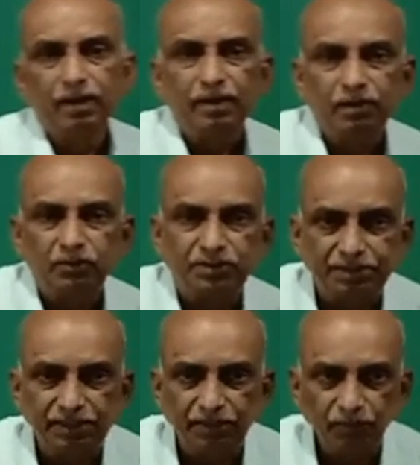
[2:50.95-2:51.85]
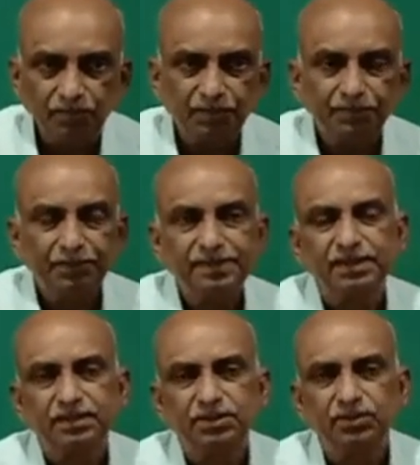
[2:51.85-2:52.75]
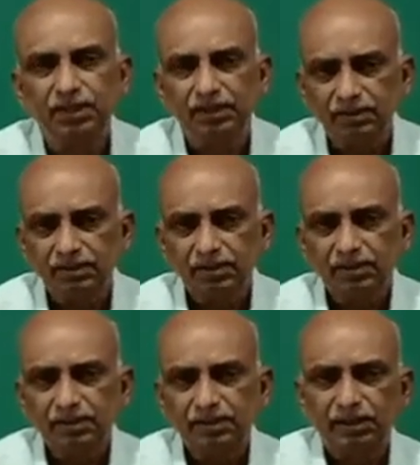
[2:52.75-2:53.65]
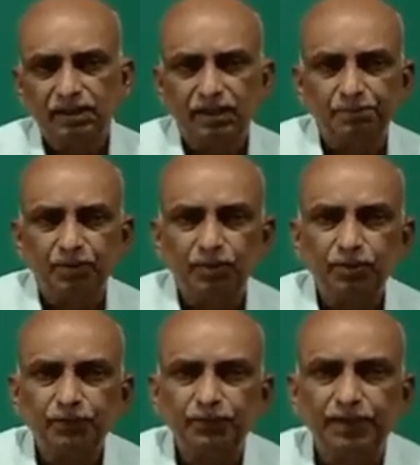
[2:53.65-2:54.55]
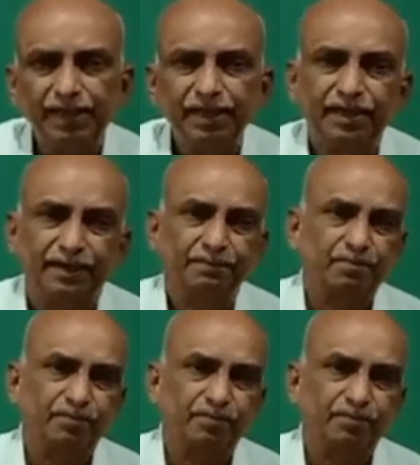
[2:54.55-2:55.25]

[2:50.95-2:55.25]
Now genome means actually the amount of DNA.